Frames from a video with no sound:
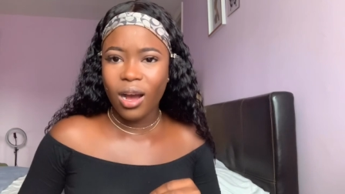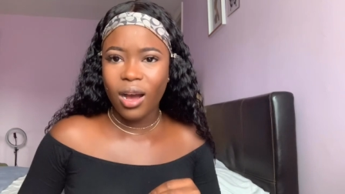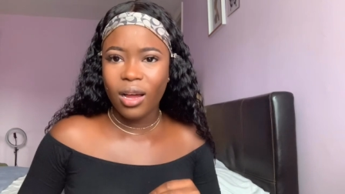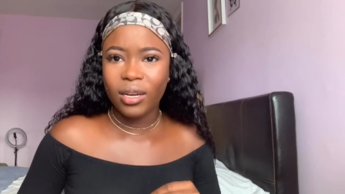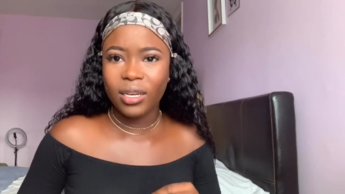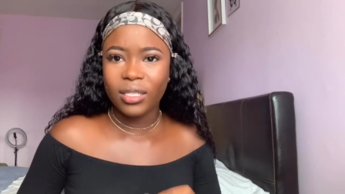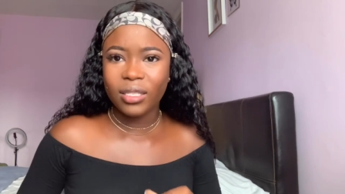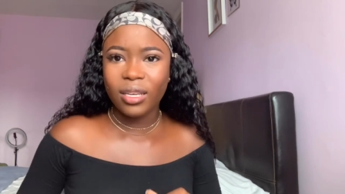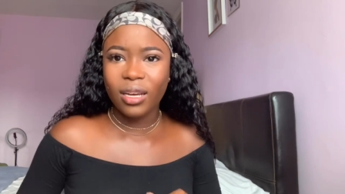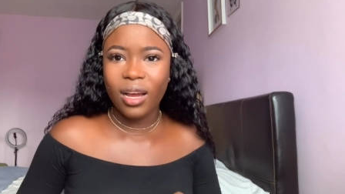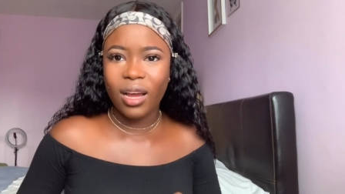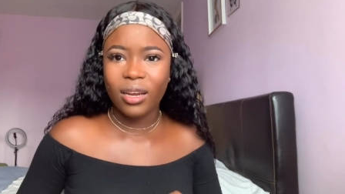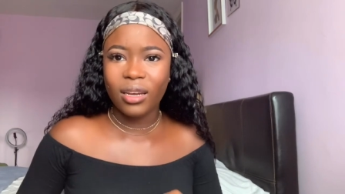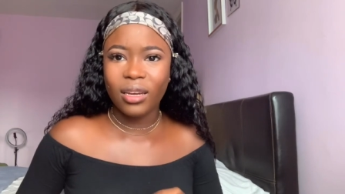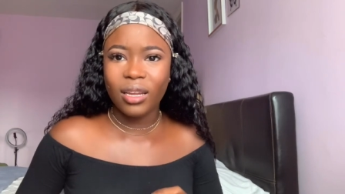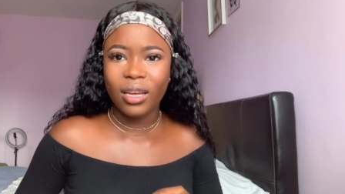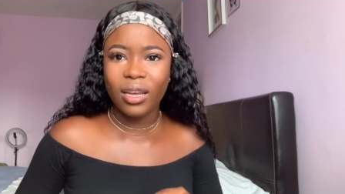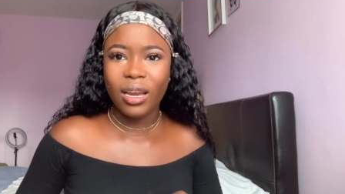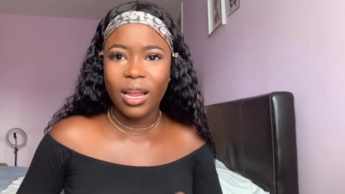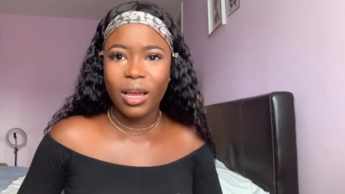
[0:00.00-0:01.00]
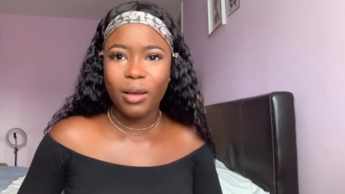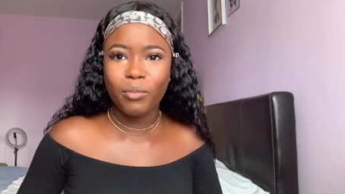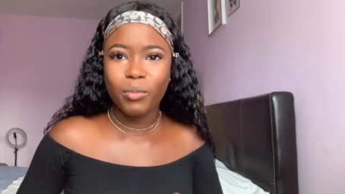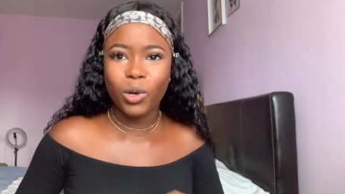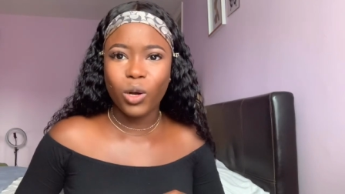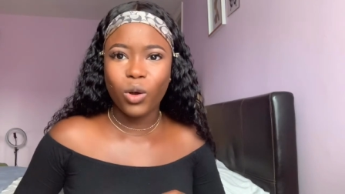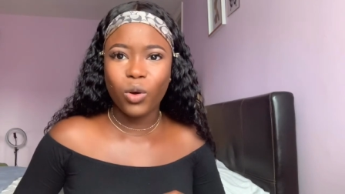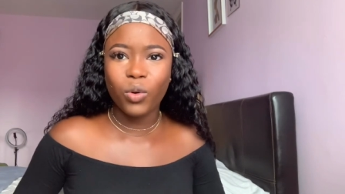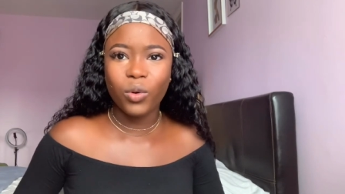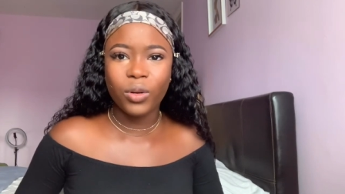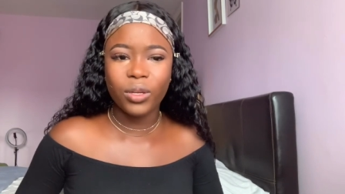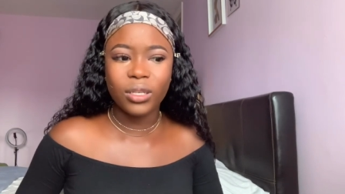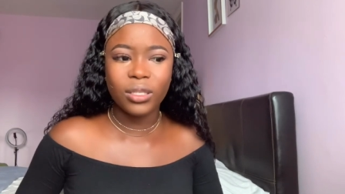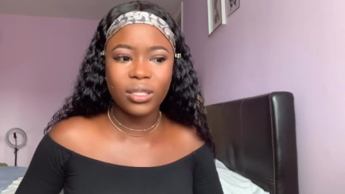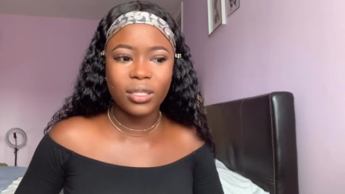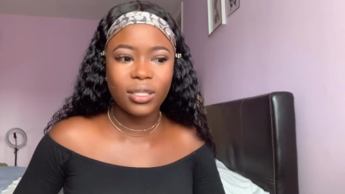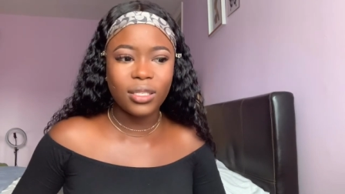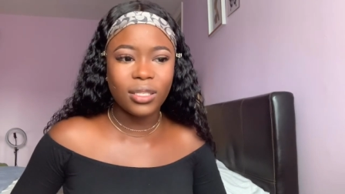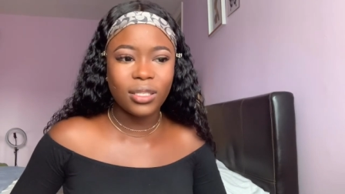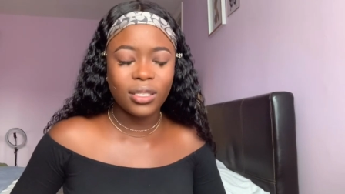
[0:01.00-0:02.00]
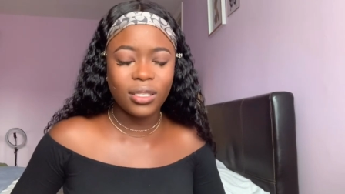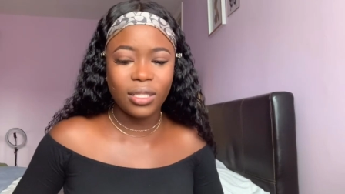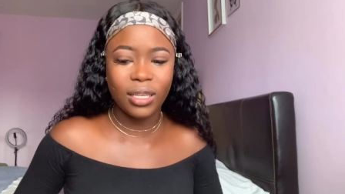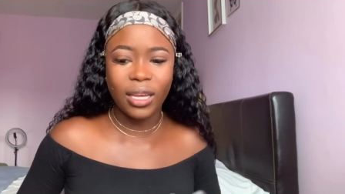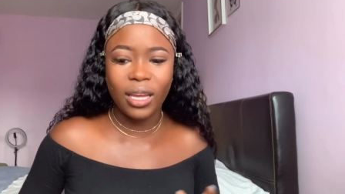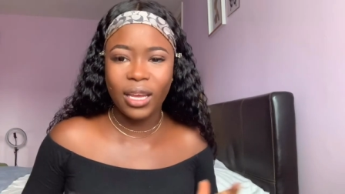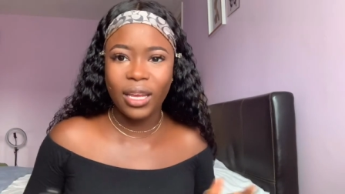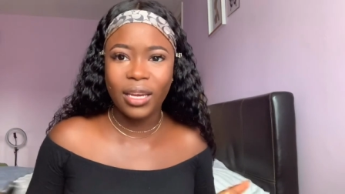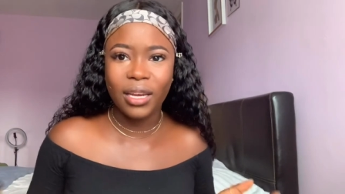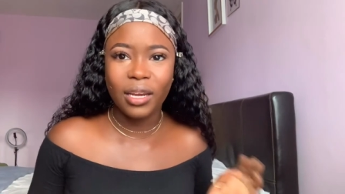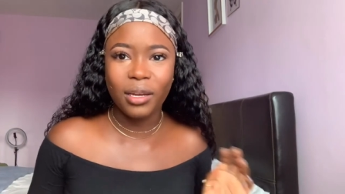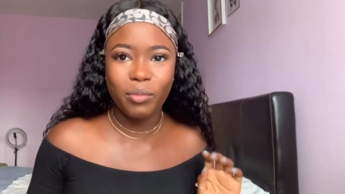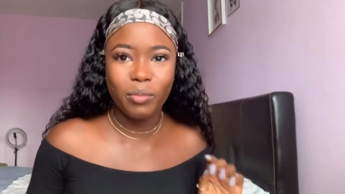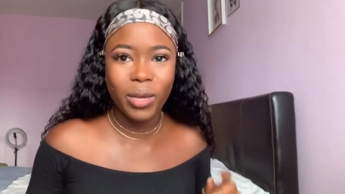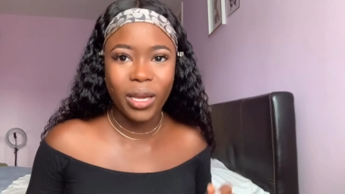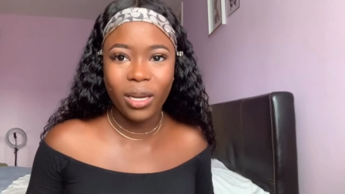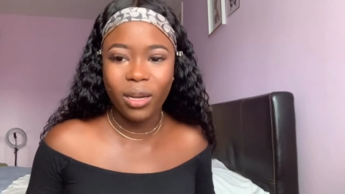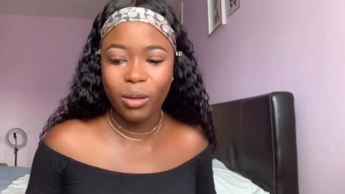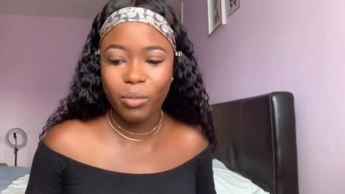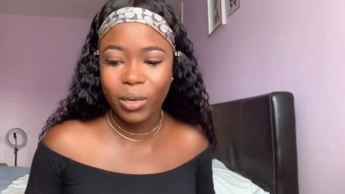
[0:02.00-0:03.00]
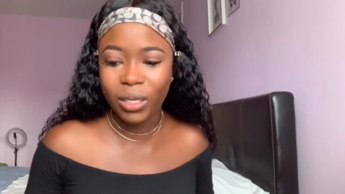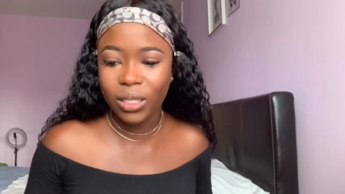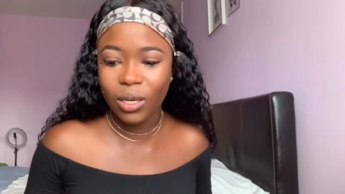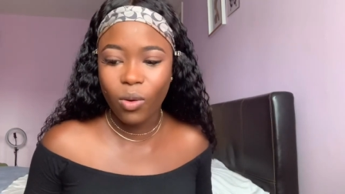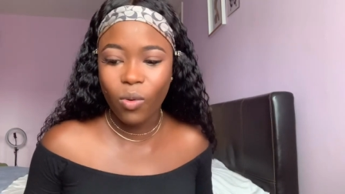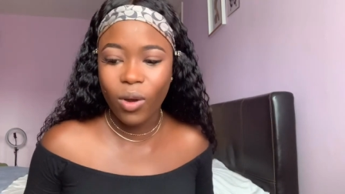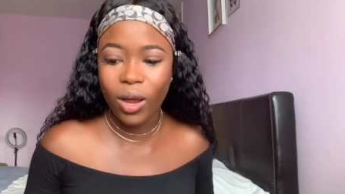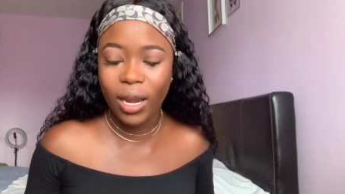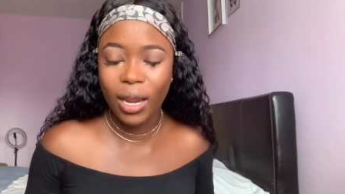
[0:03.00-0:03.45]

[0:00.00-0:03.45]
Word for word: the second day, like, I couldn't stay in the bed no matter what.